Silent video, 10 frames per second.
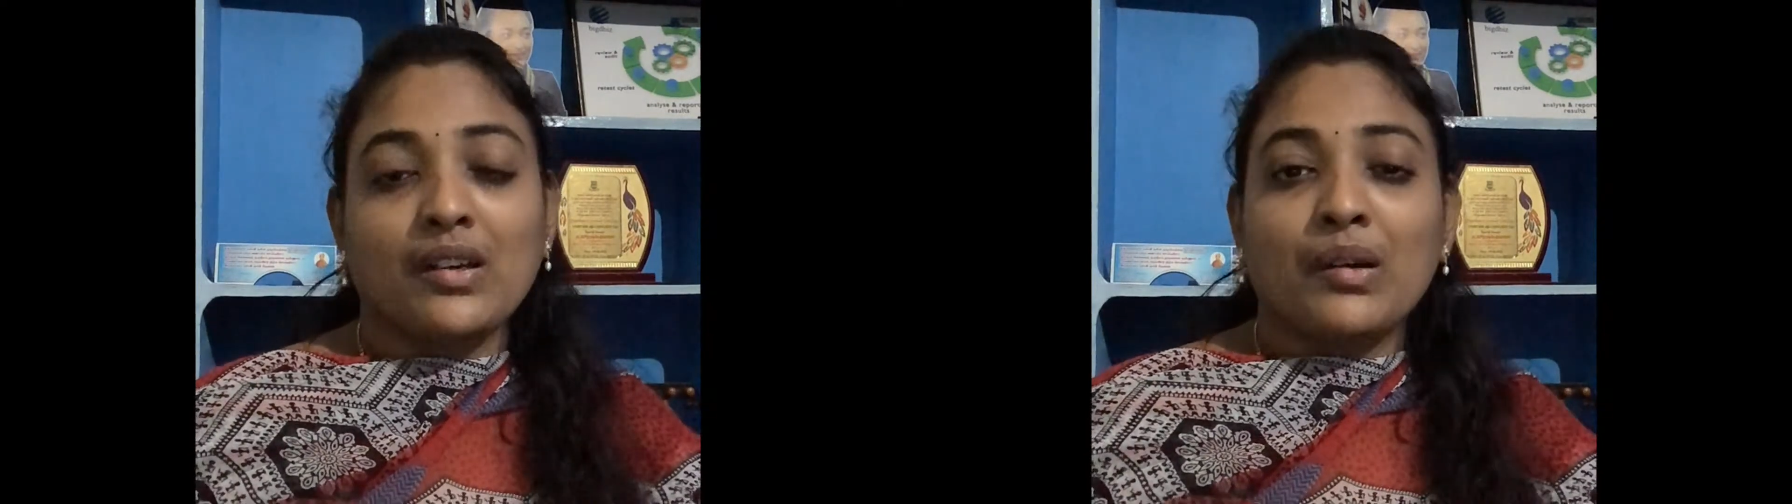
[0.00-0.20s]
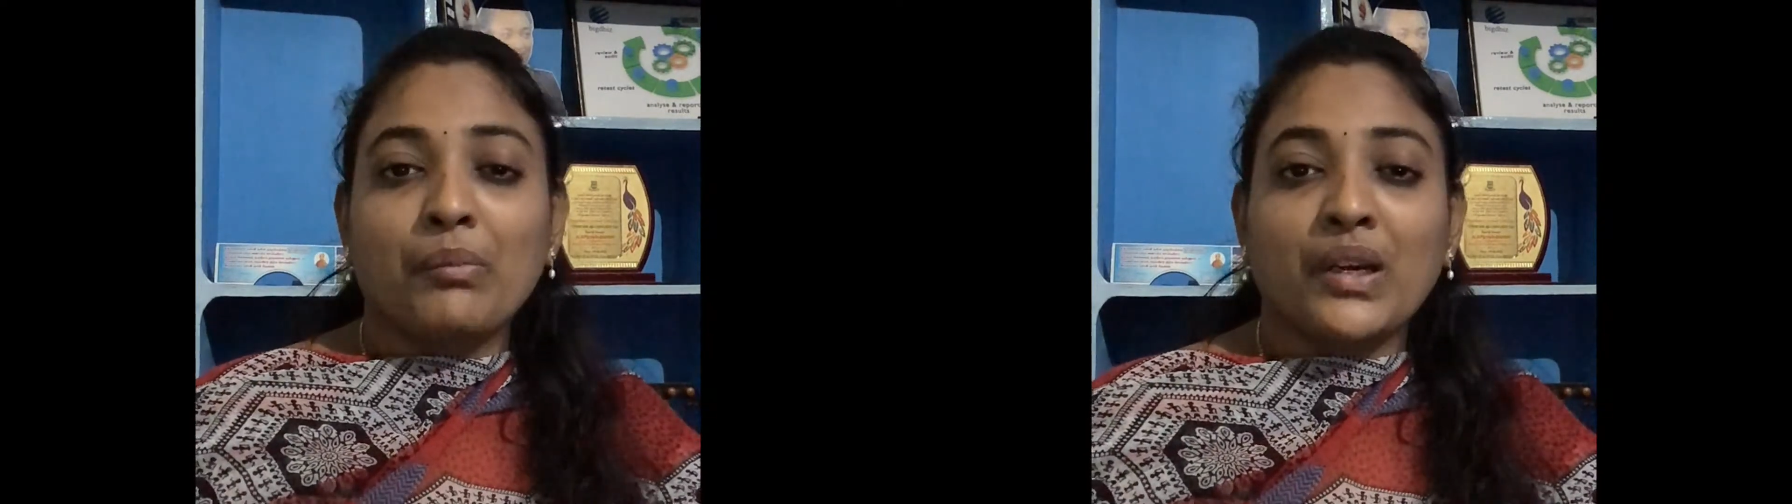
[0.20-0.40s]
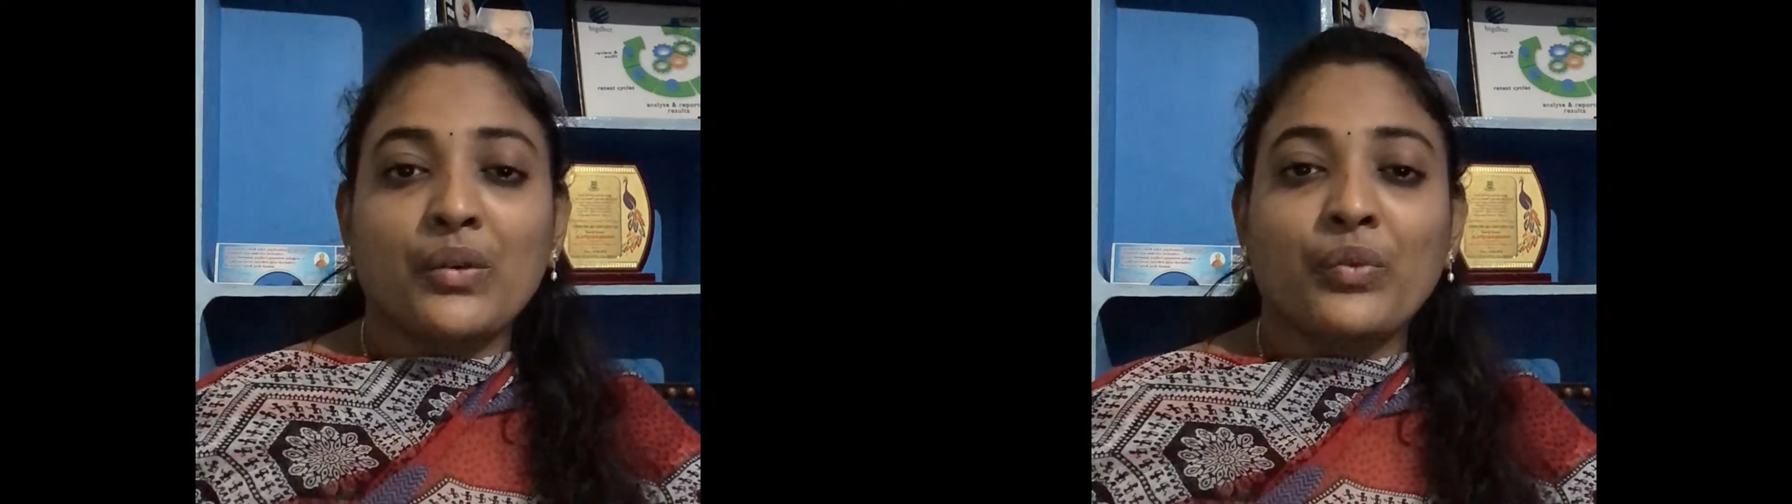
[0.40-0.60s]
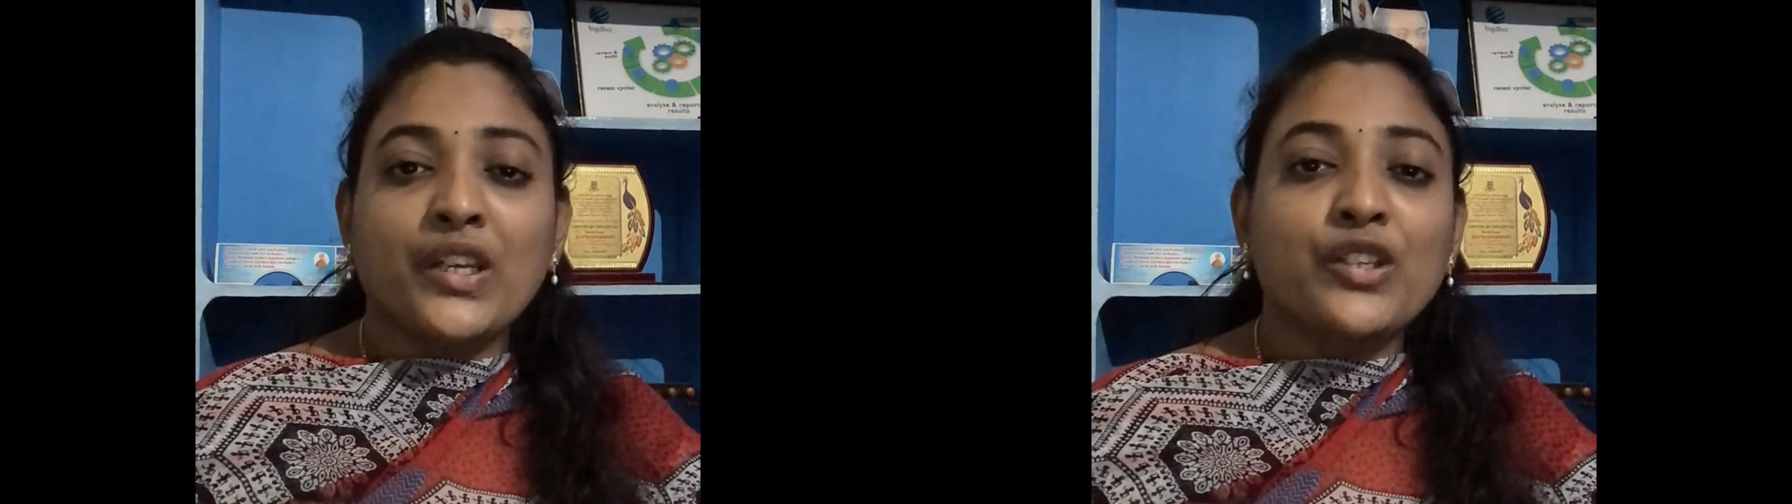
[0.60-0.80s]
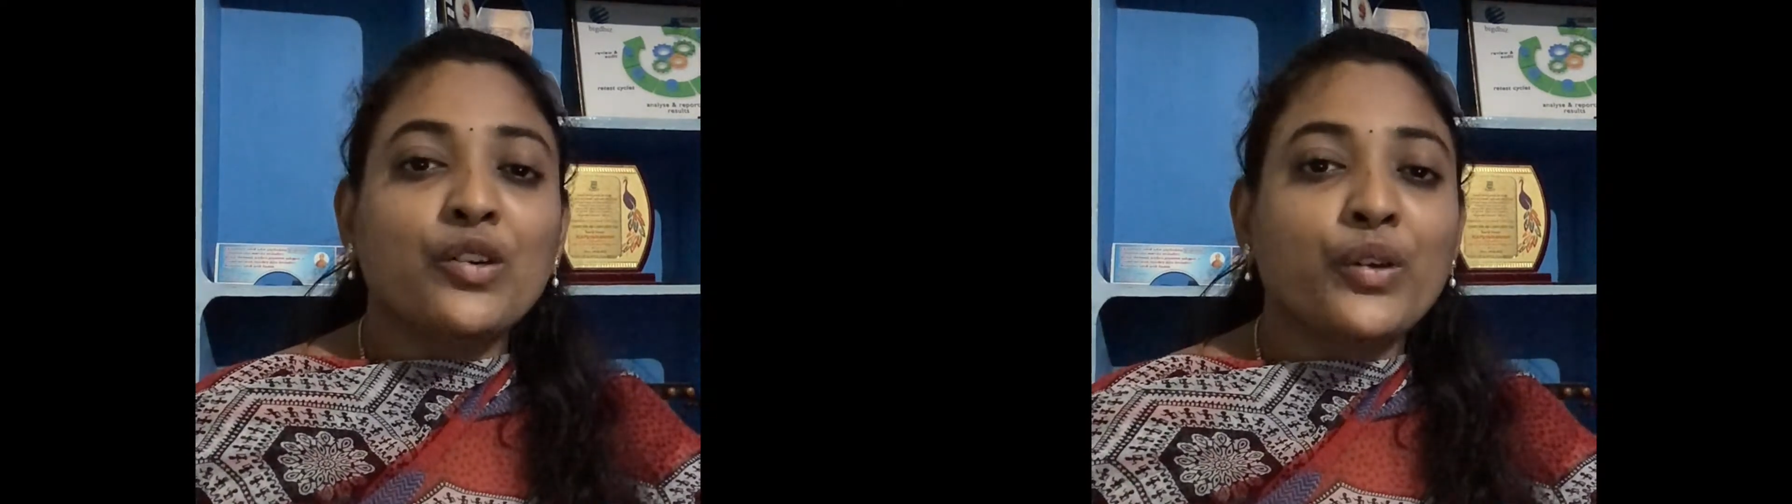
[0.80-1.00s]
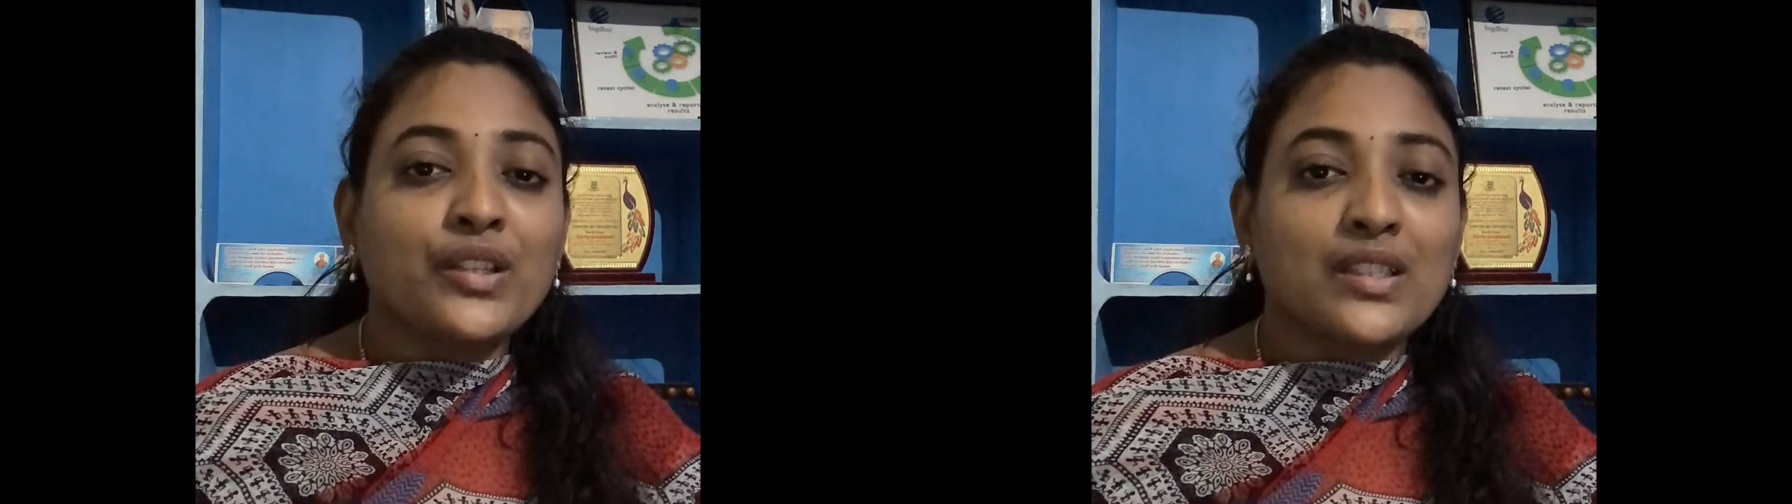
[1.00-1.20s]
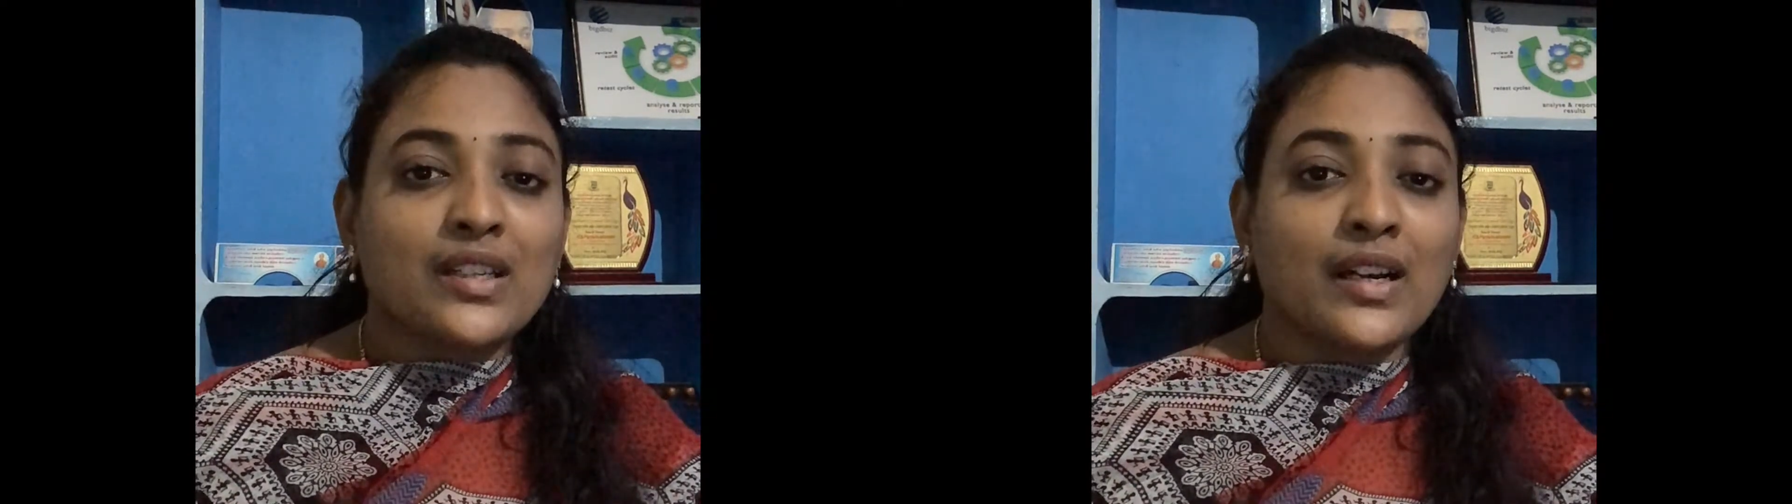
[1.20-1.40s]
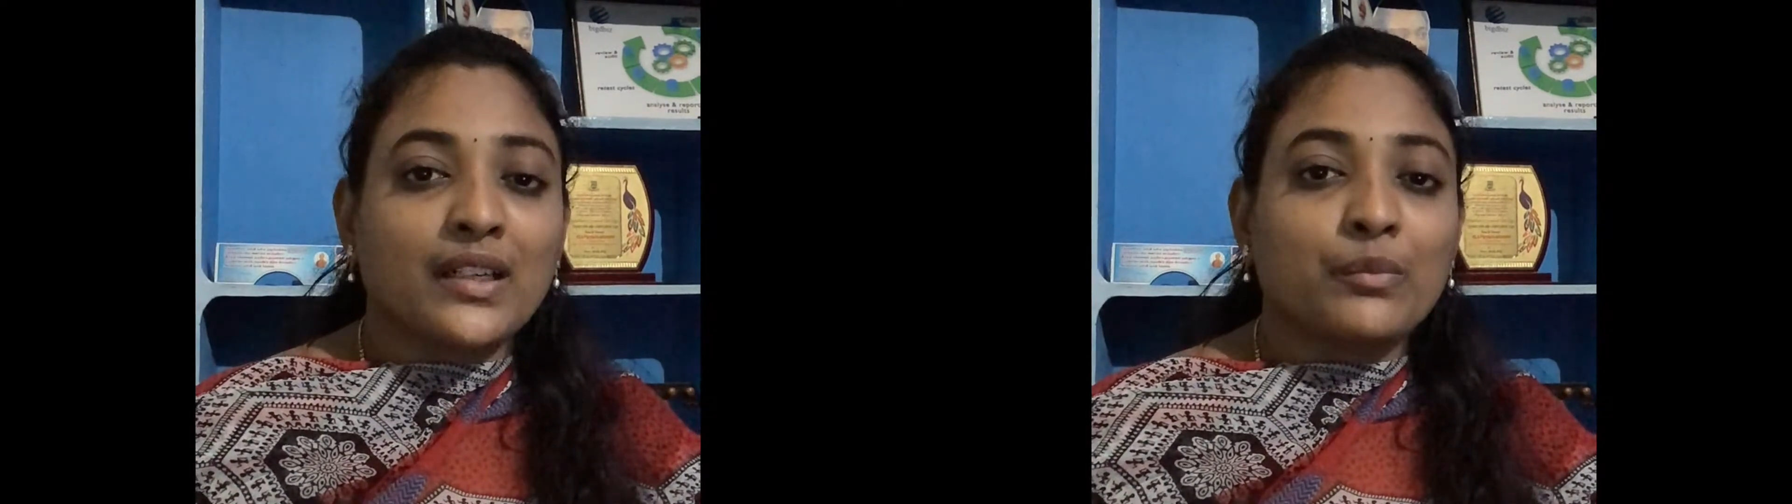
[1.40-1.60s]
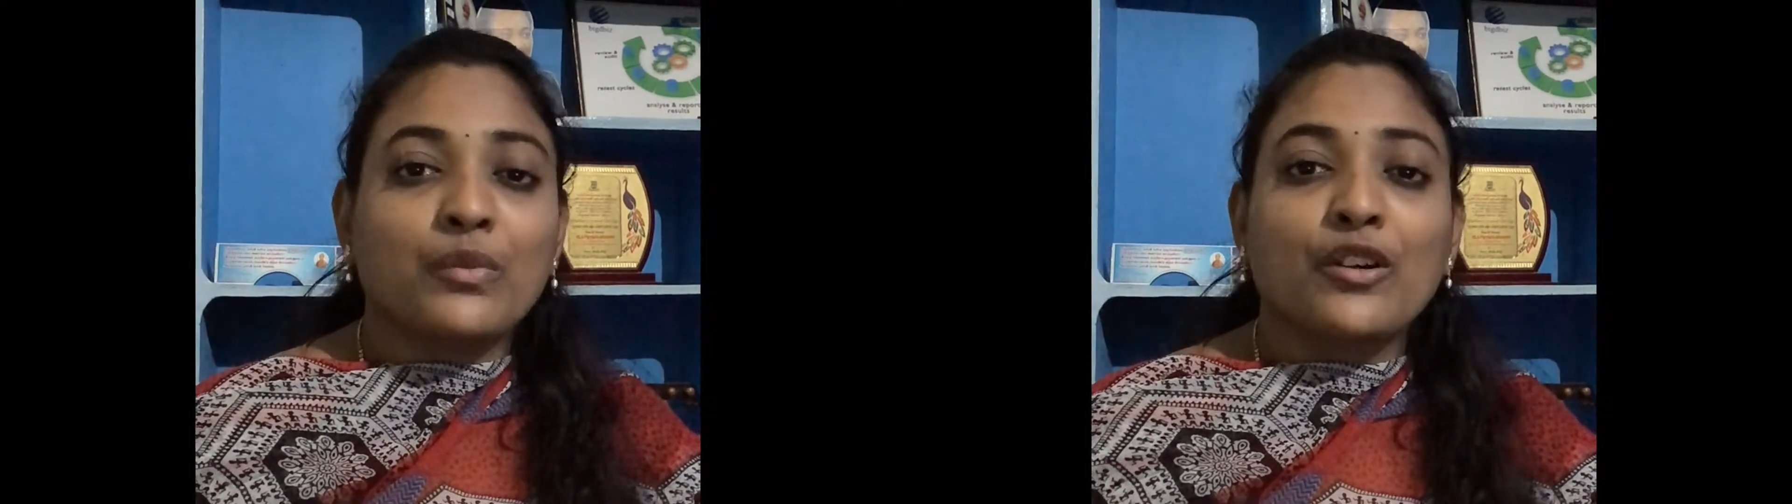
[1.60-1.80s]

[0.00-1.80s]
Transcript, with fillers: But when you are going to start up,